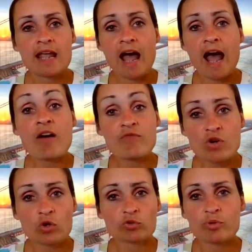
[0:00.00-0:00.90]
have
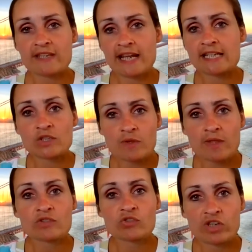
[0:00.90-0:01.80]
not presented to
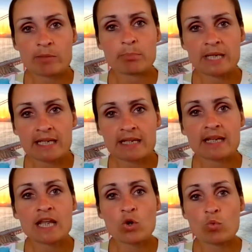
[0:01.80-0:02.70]
their GP
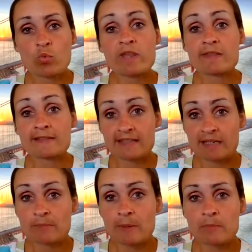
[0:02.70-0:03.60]
with
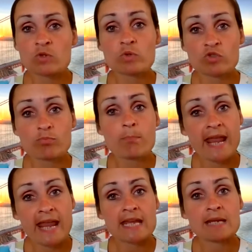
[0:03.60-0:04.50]
symptoms which
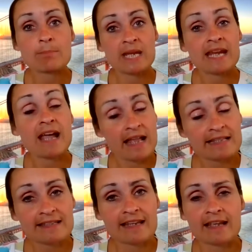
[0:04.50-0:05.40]
may be
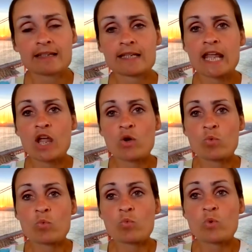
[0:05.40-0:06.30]
cancer,
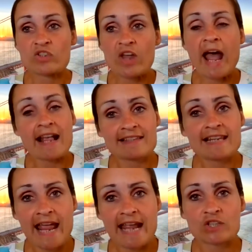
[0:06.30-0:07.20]
which has
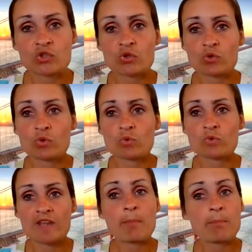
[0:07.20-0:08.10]
led to
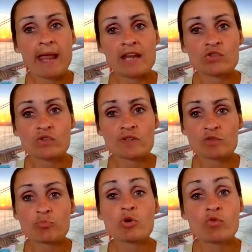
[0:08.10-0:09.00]
some patients
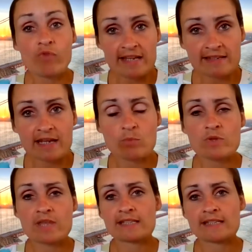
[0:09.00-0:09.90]
progressing with
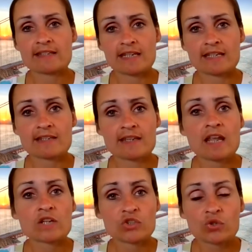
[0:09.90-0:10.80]
the disease
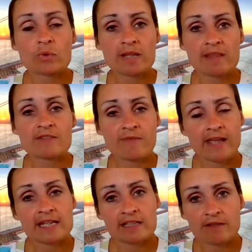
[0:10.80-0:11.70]
during this
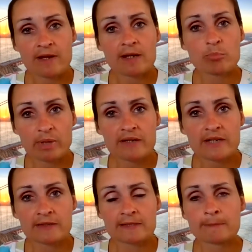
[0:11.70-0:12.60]
very difficult
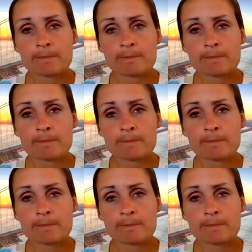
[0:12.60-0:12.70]
period.